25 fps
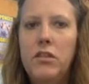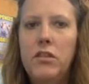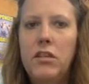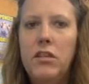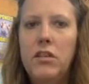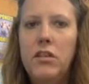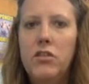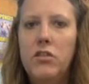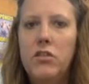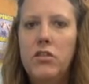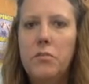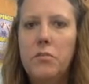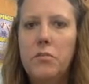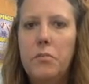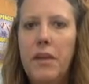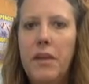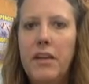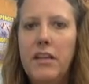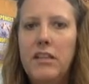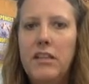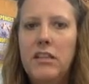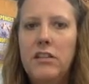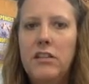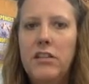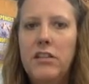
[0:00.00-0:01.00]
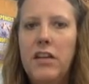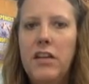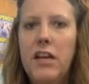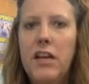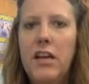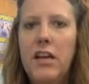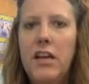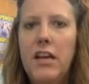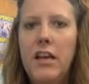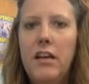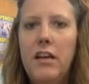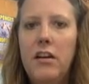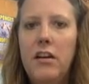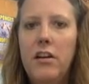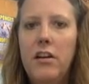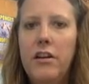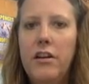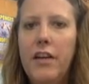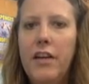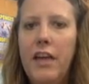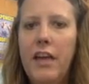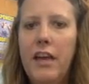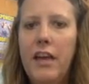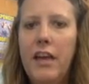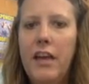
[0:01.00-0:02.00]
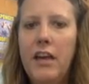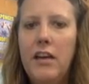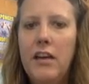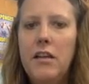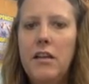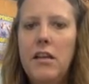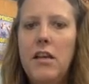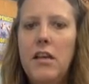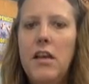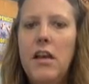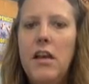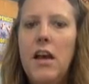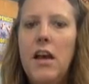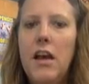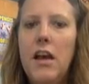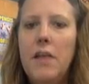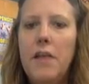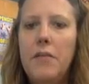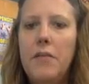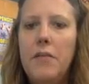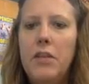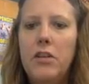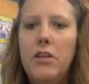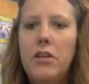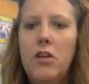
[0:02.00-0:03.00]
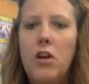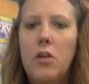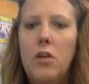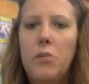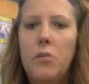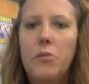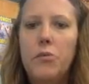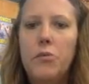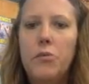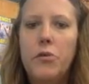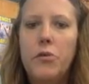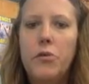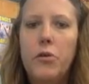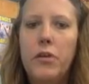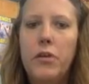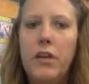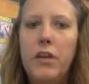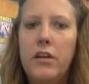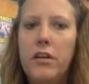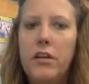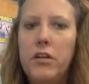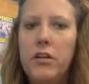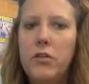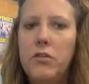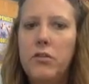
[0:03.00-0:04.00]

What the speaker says: There's bacteria and archaea that are all prokaryotes.